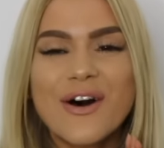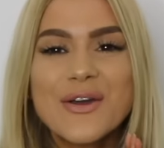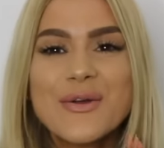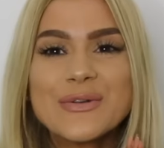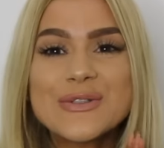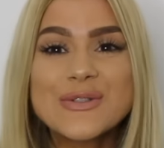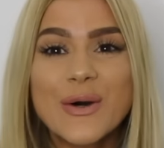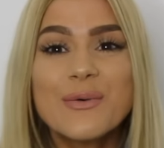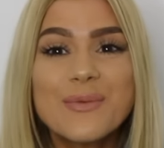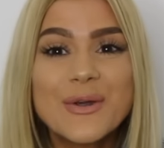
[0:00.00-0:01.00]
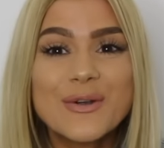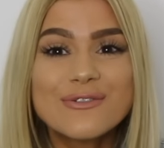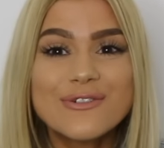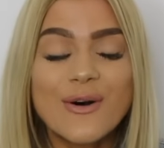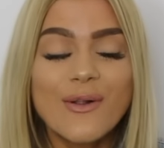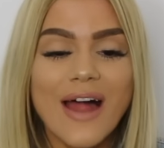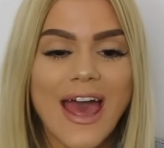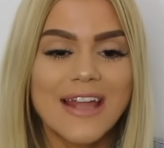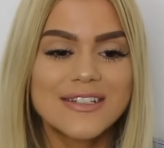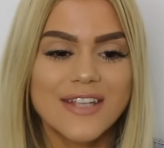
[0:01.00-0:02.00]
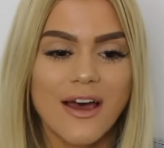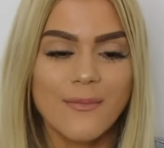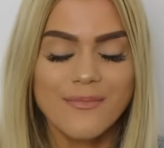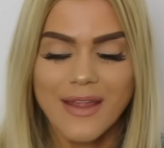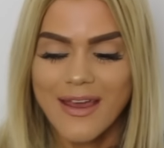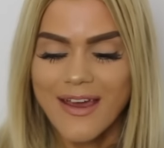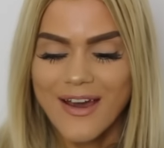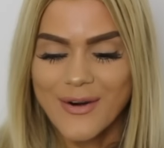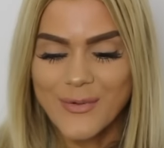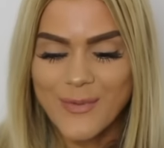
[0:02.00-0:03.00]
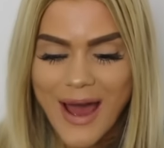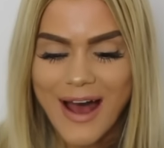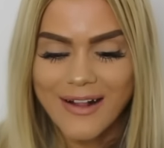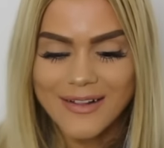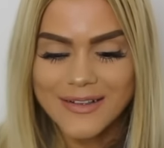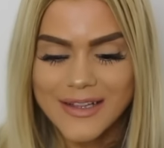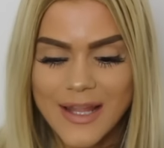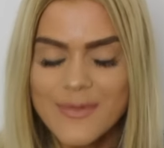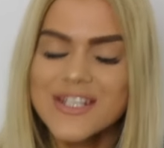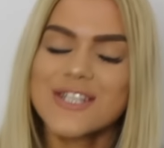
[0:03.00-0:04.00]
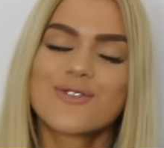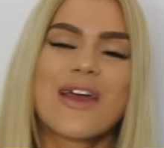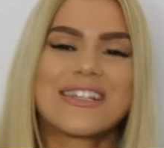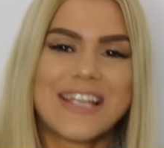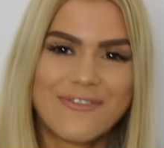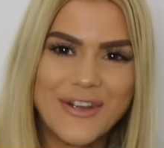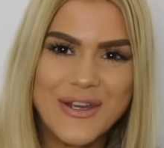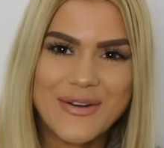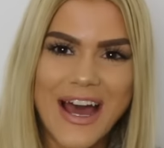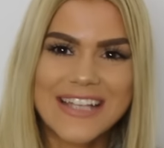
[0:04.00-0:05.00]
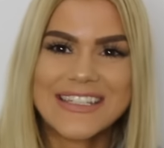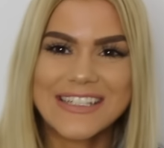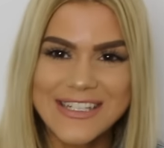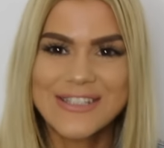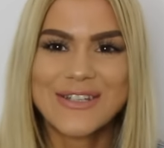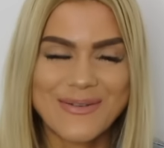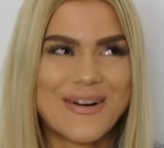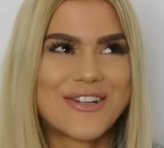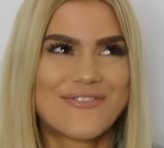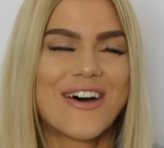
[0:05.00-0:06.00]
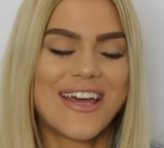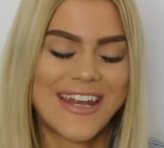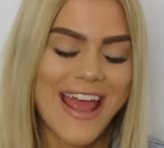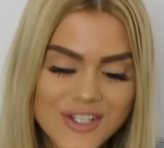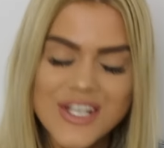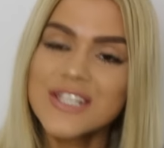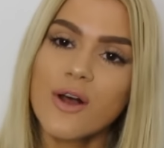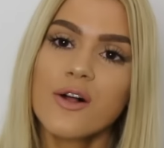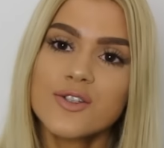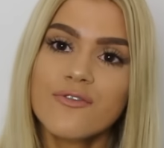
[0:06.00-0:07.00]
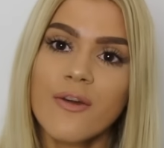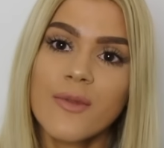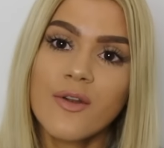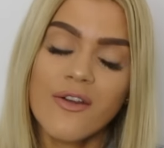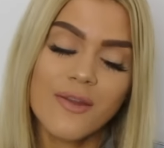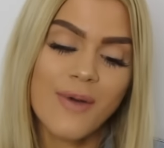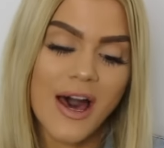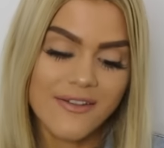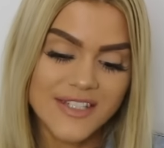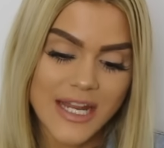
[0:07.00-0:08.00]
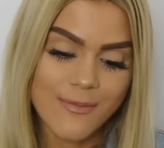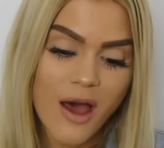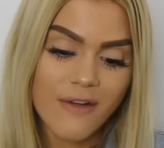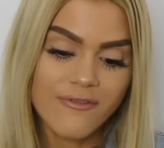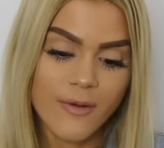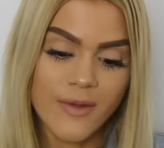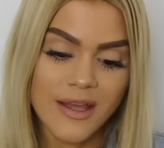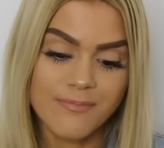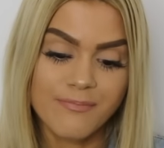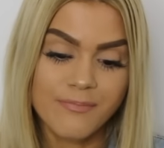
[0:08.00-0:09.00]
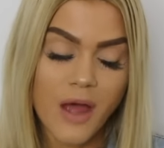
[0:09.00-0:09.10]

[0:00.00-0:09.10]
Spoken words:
of all, you are so beautiful, and well, let me just translate for you guys. This is so much fun. She's also from the northern part of Denmark, from a